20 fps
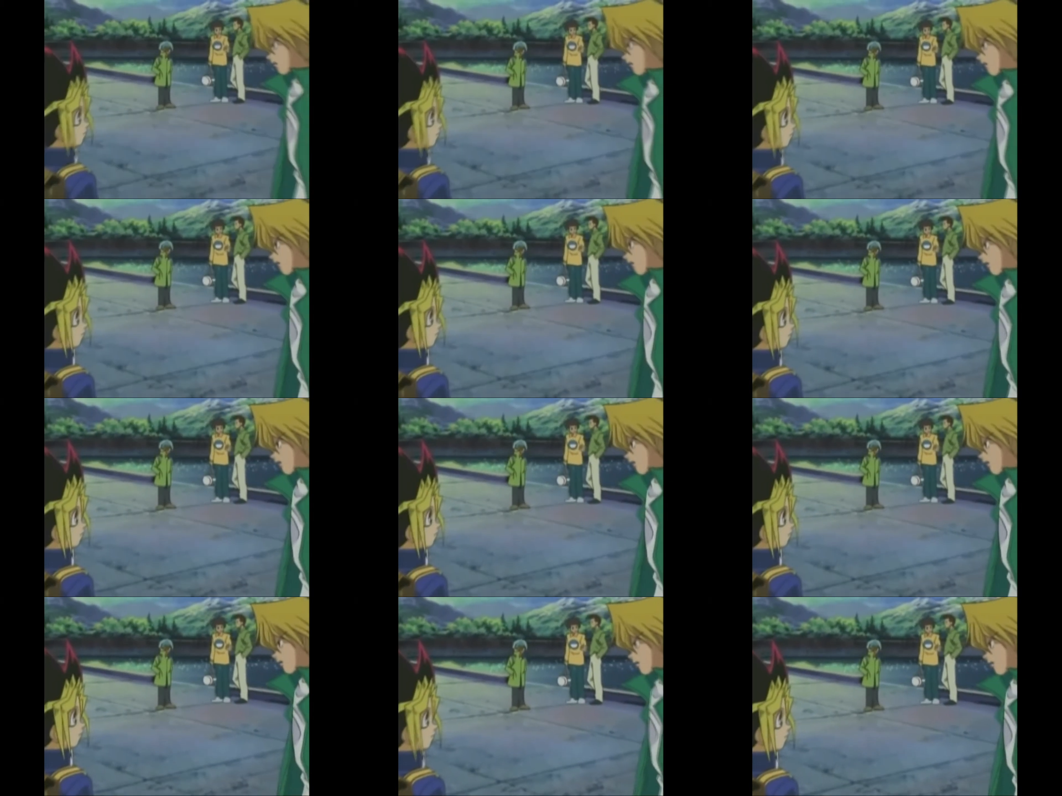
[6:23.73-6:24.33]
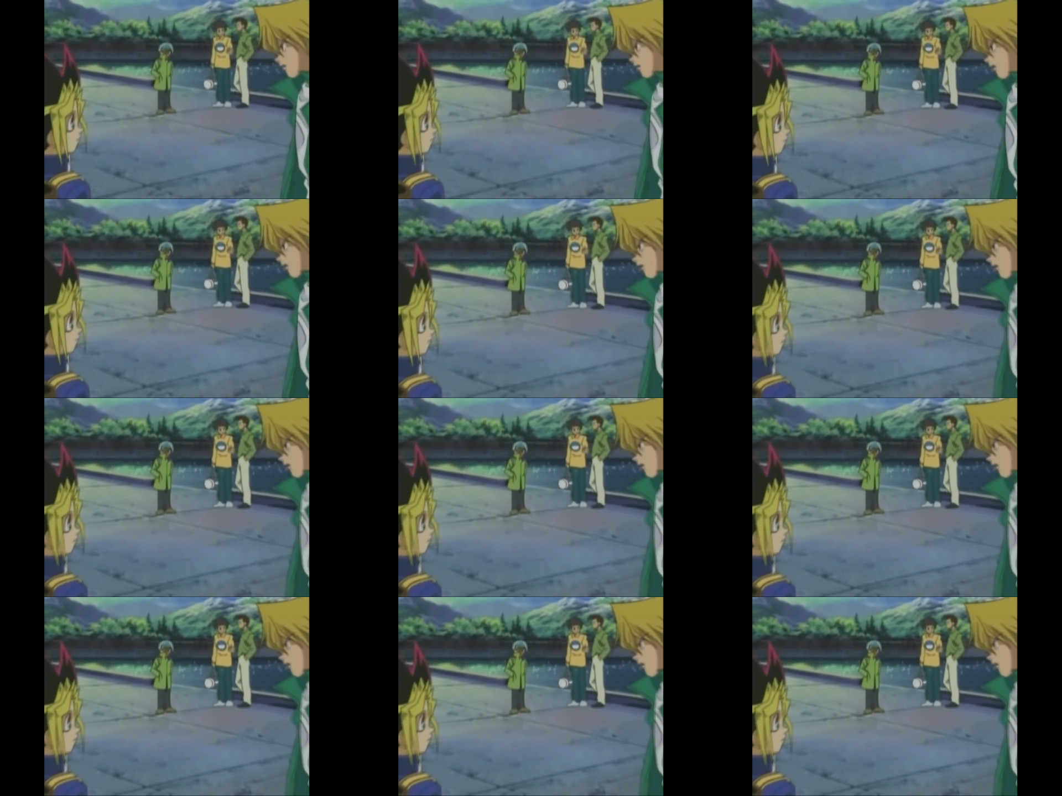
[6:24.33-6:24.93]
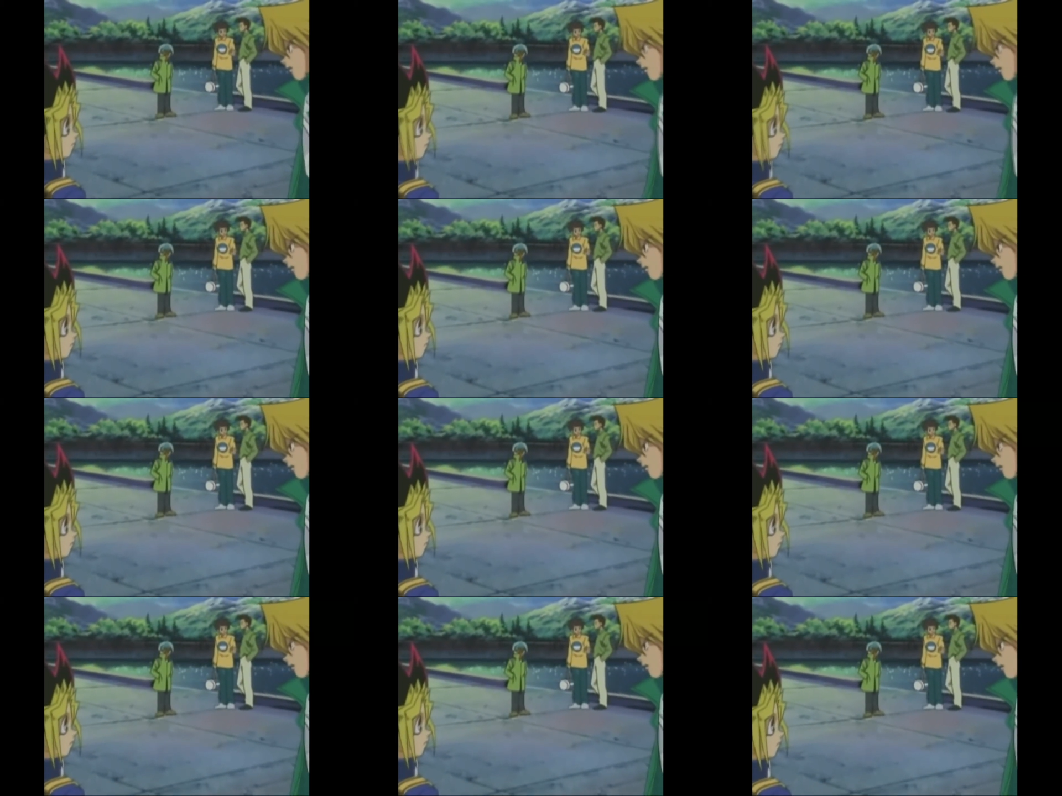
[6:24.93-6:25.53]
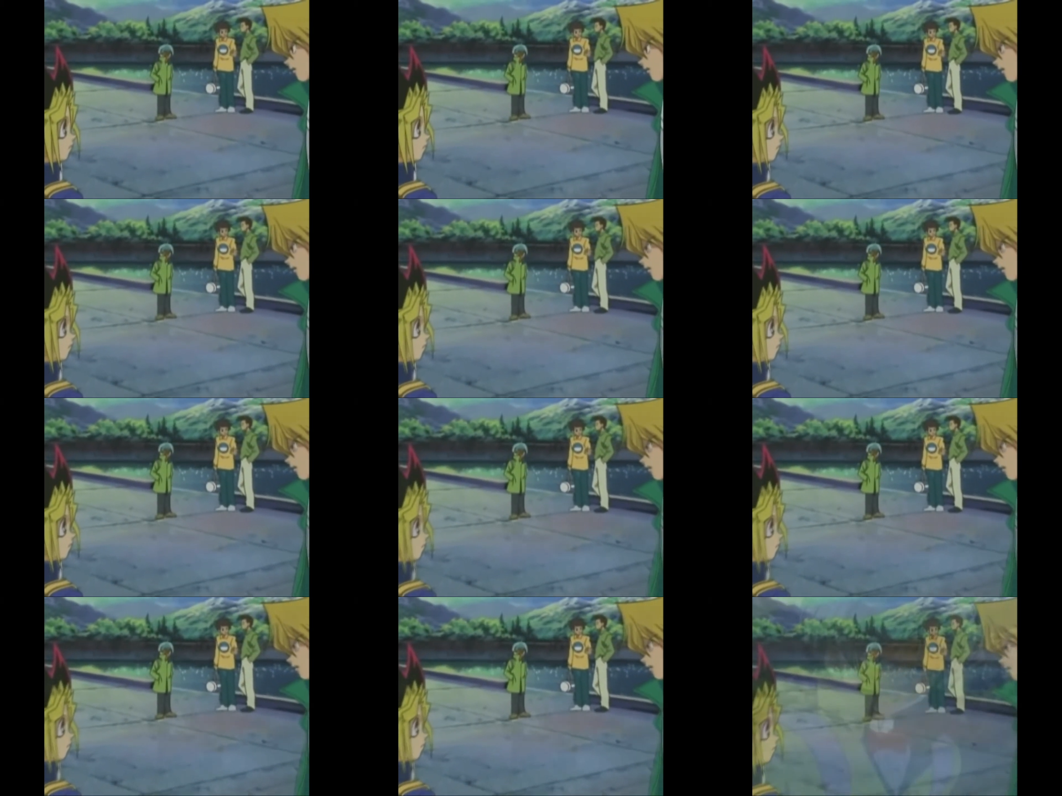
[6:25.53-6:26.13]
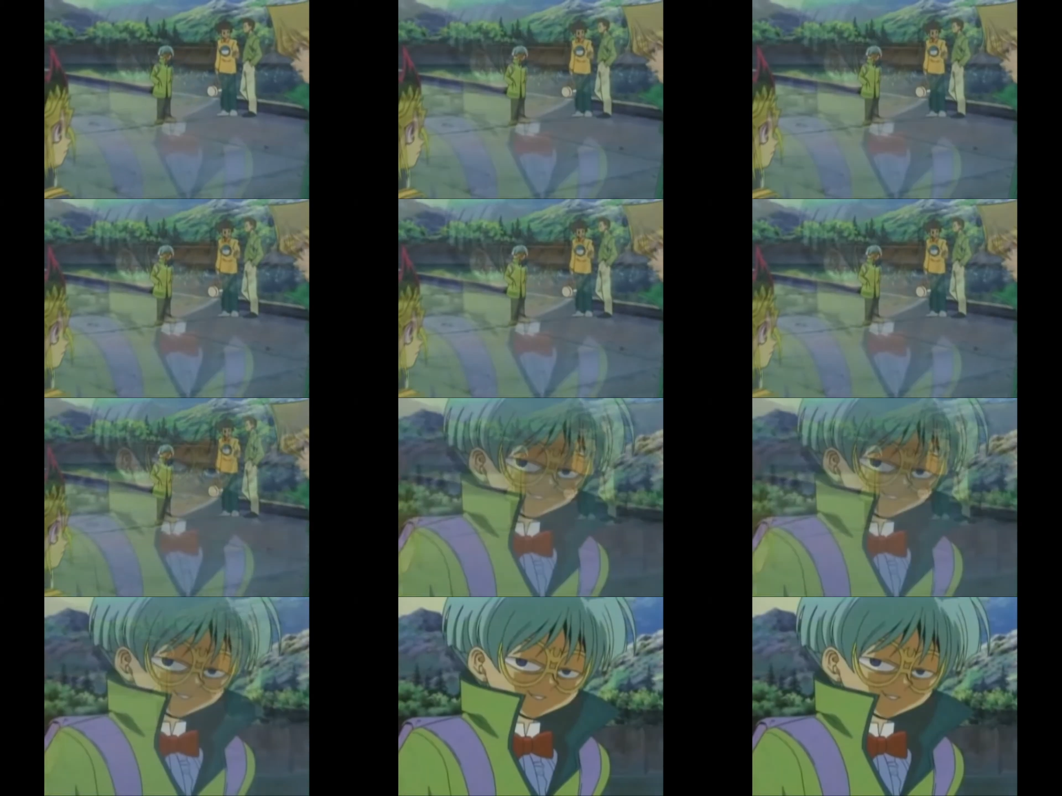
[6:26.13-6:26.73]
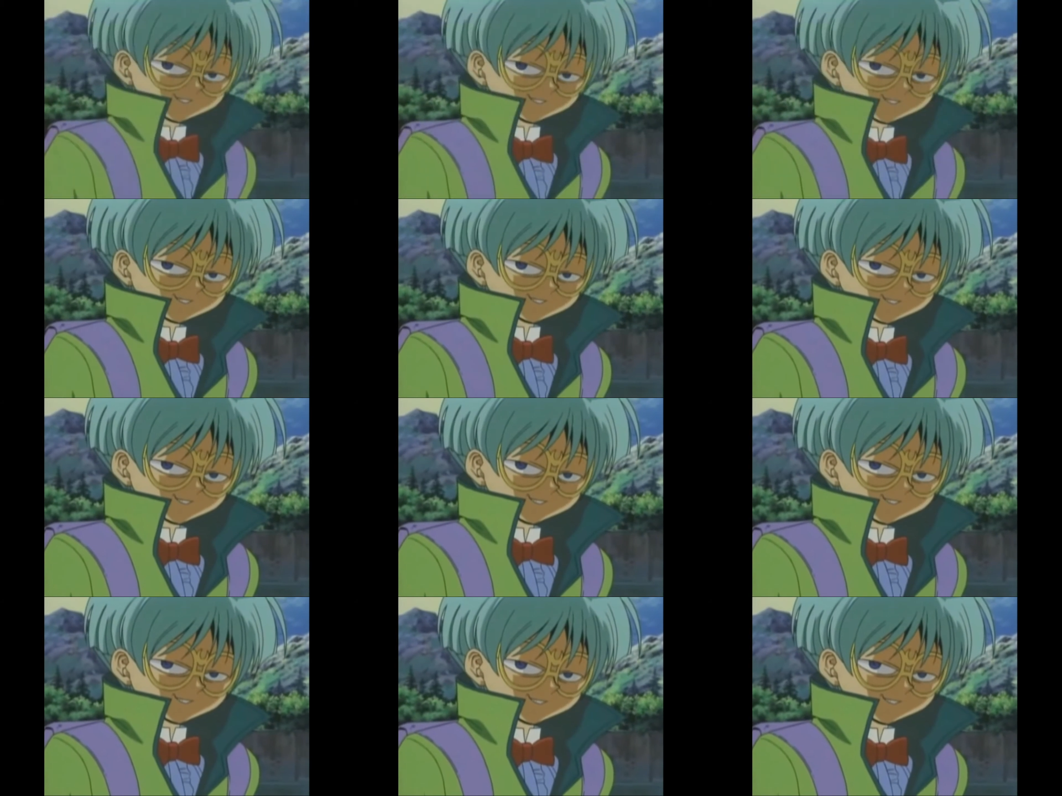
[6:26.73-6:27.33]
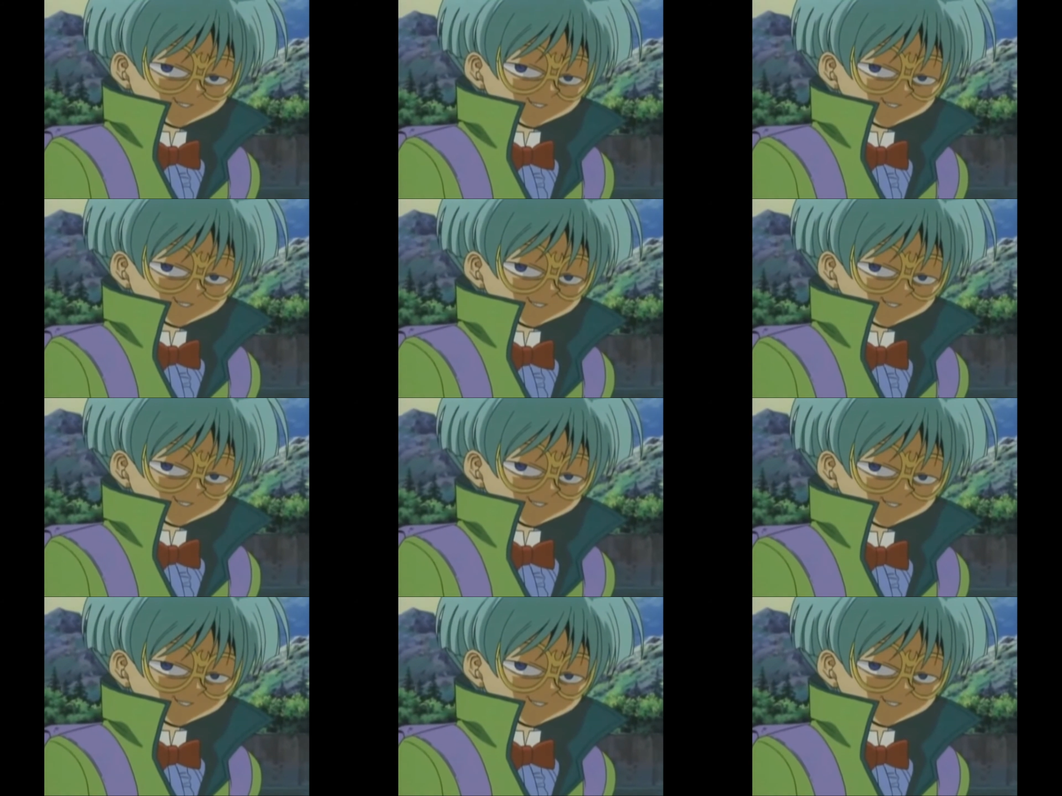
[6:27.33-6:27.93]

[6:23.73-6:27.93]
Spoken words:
Nobody's mouth can be seen.